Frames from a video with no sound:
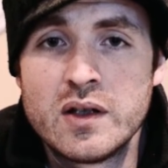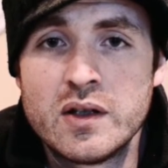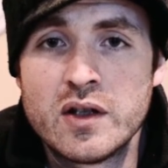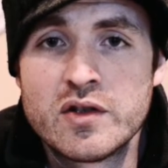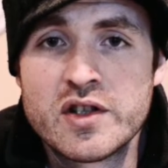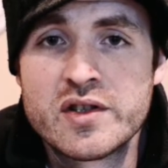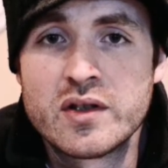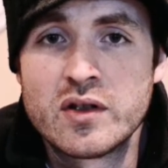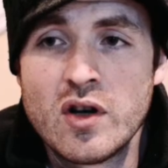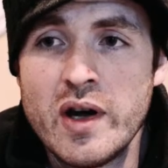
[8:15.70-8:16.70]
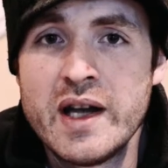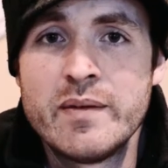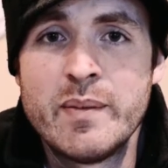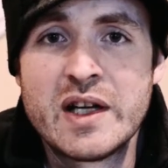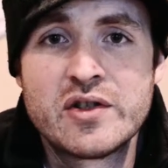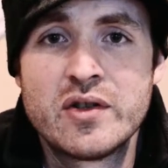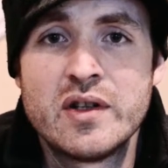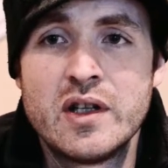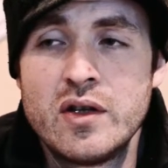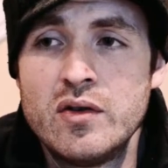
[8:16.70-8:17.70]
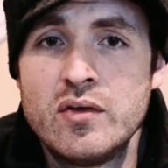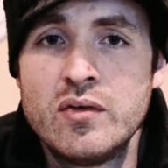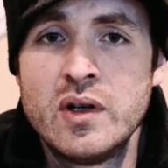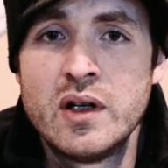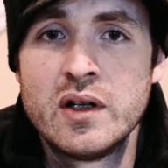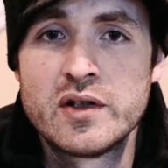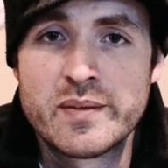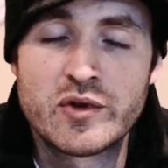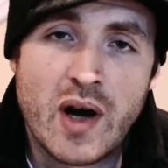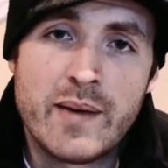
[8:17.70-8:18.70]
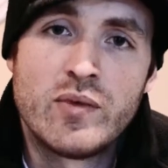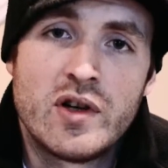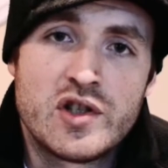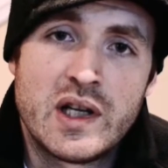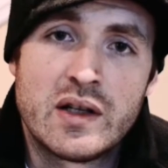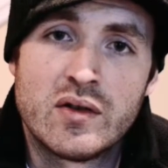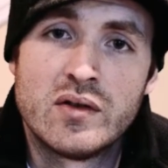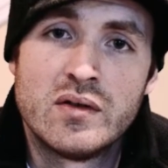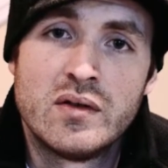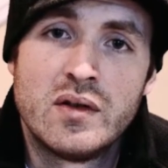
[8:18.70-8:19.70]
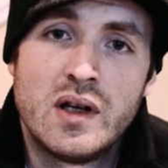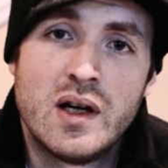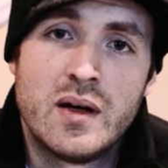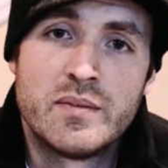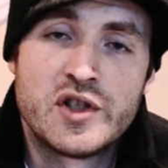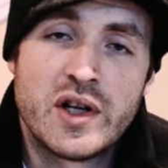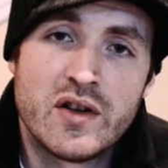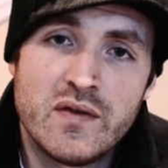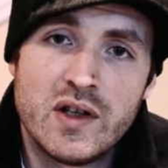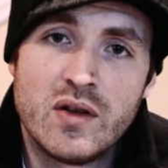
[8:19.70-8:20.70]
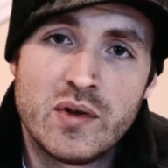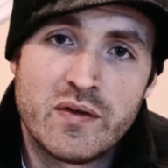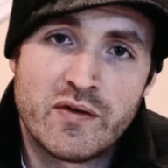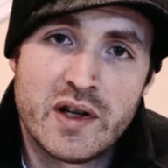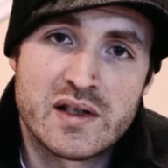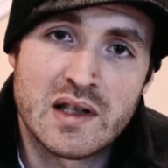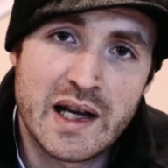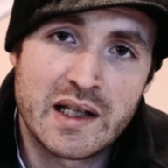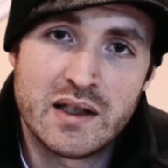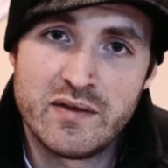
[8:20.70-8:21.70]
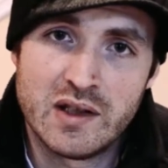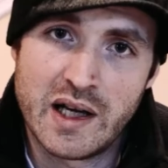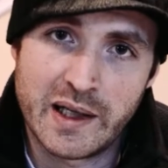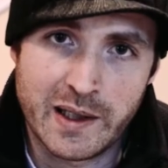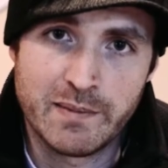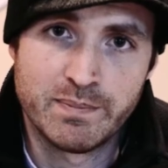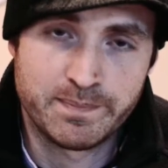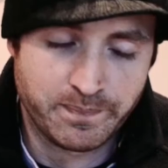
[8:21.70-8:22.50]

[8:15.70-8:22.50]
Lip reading: you know, just go ahead and make sure that you subscribe to our channel, share the video with your friends, like it if you like it.